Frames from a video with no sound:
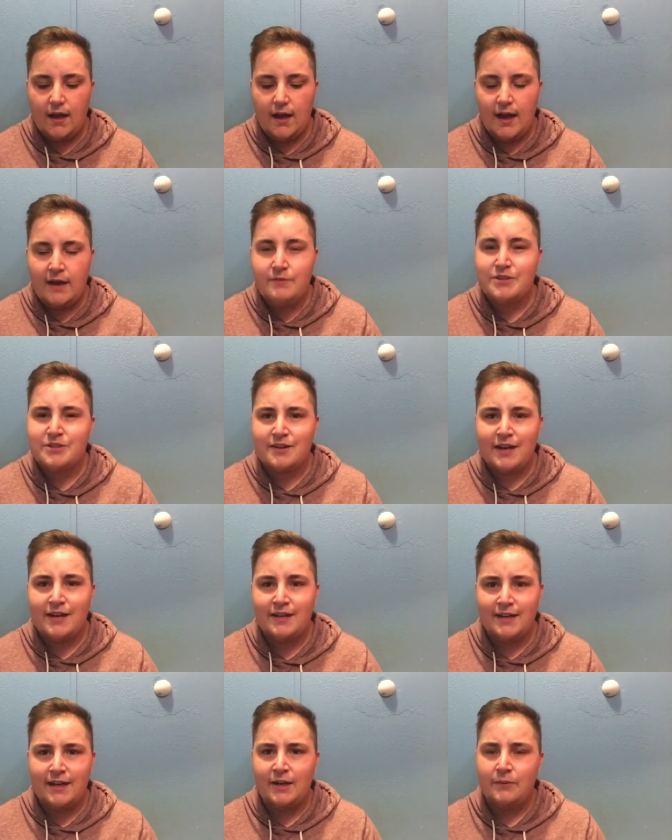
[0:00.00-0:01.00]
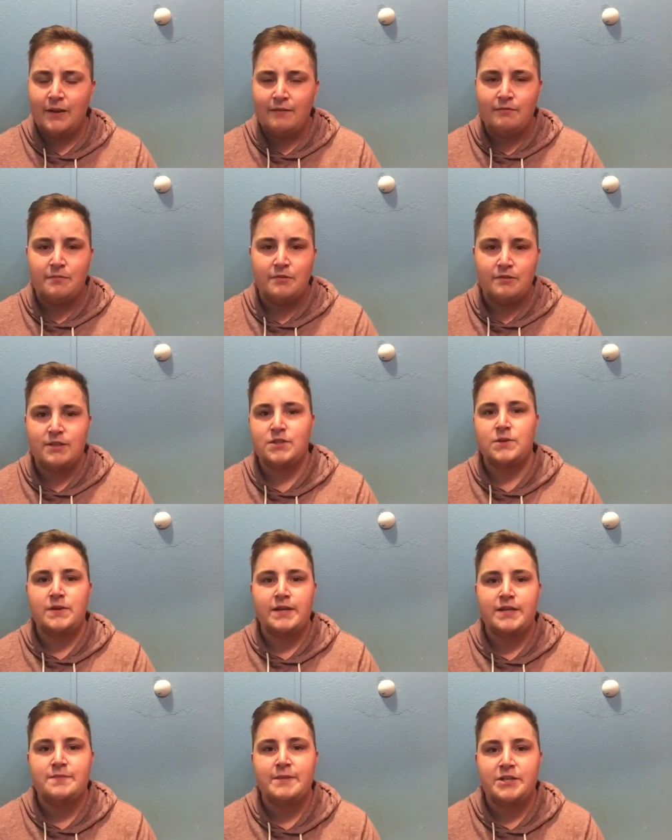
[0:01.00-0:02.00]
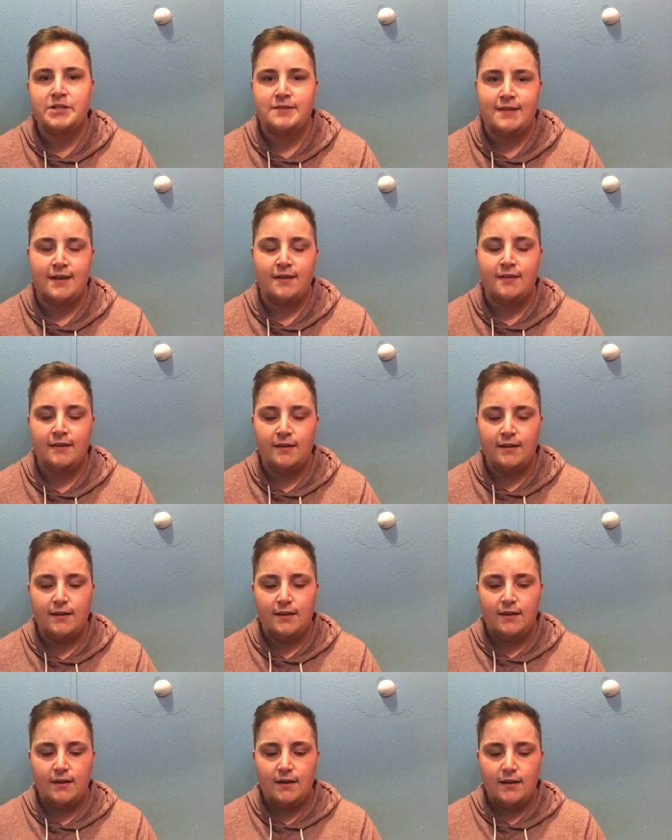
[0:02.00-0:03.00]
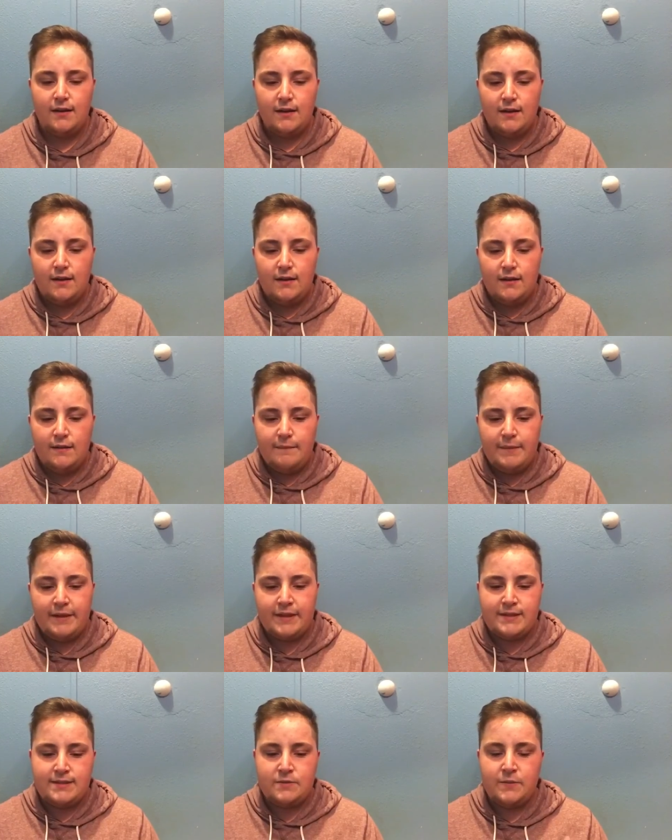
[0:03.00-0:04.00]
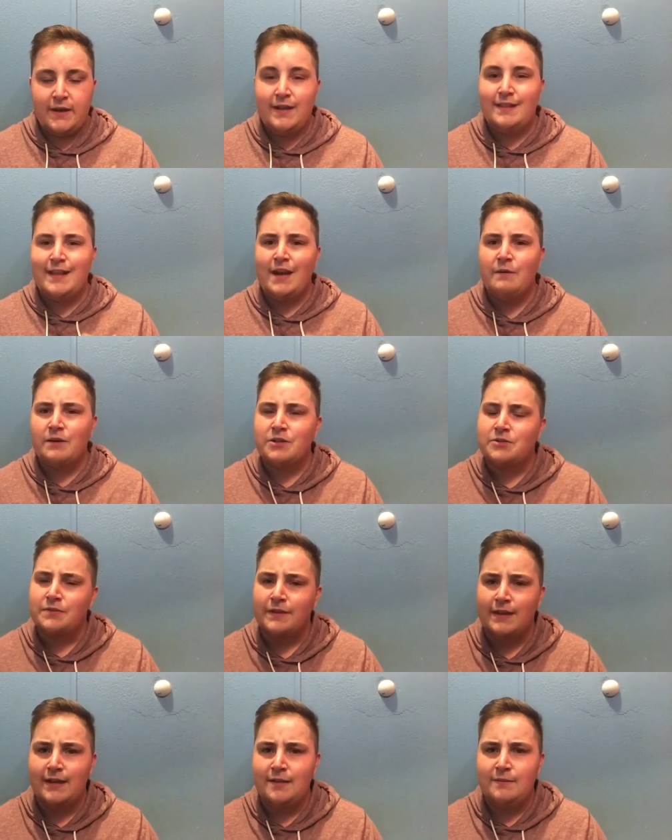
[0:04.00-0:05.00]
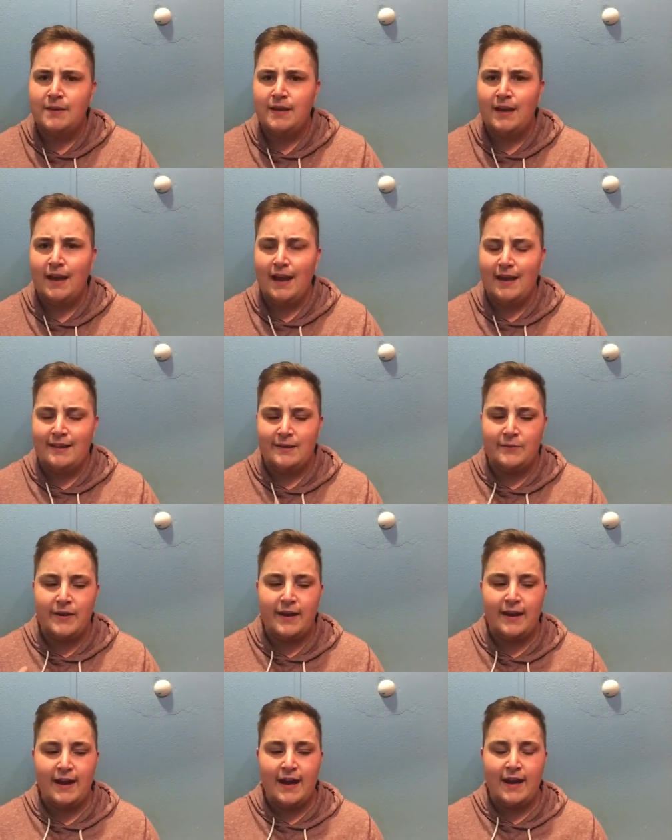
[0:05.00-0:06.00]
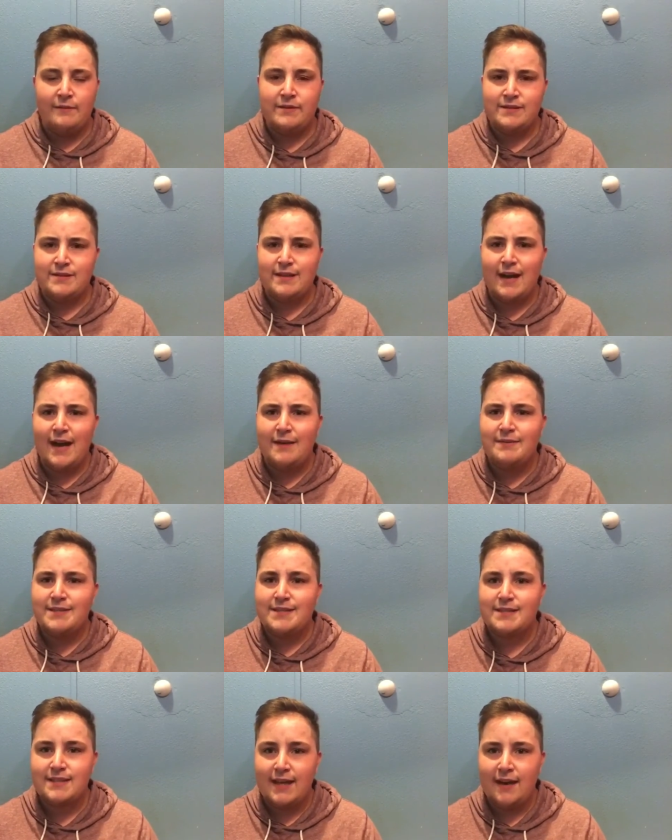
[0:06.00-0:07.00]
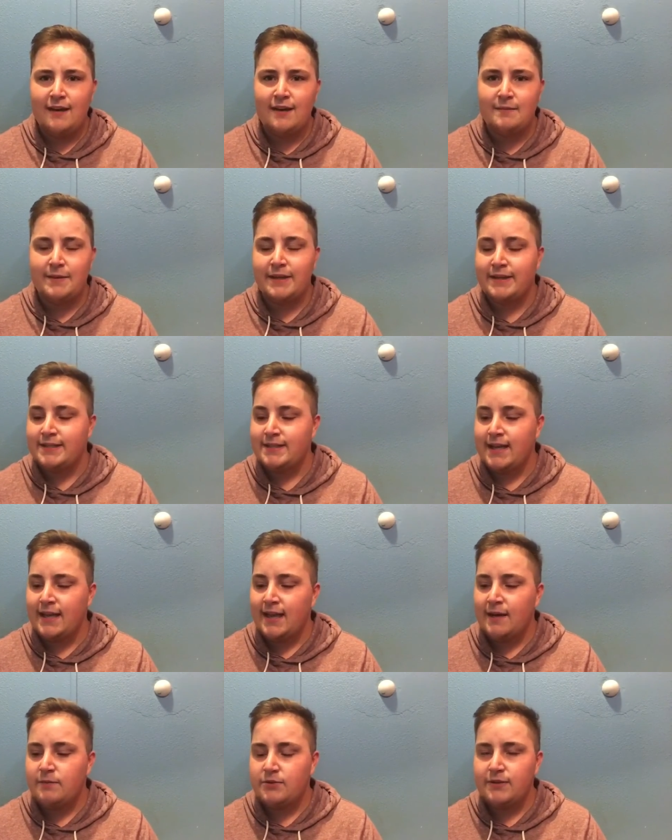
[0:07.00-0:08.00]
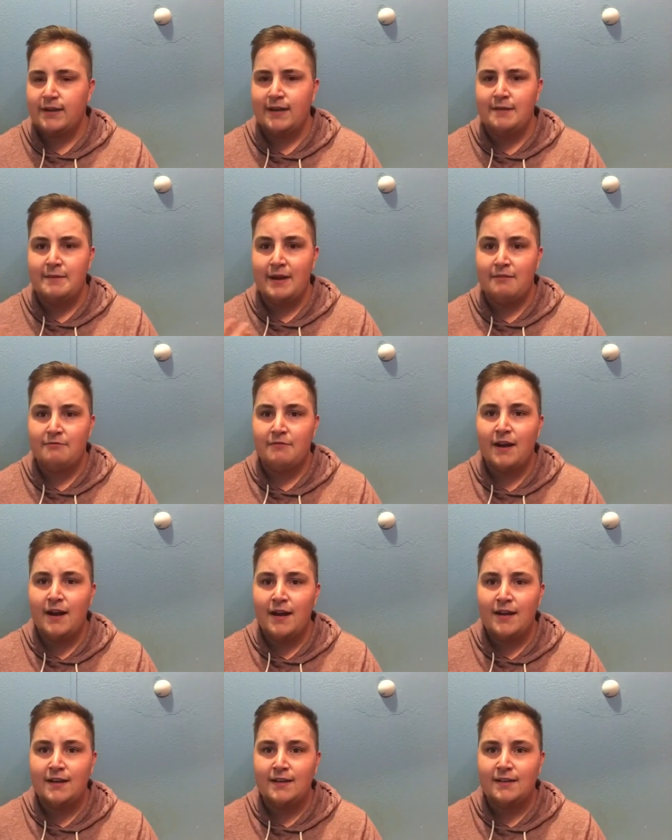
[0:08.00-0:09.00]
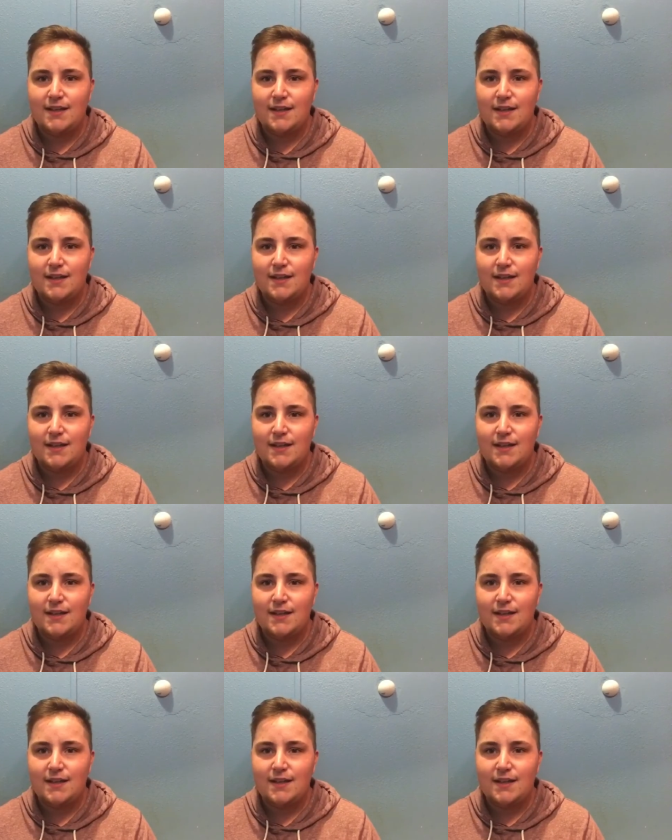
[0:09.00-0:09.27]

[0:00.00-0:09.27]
I was trying to get away from the resort as much as I could, because the way they were treating me and the way I was scared, because they kept treating my friend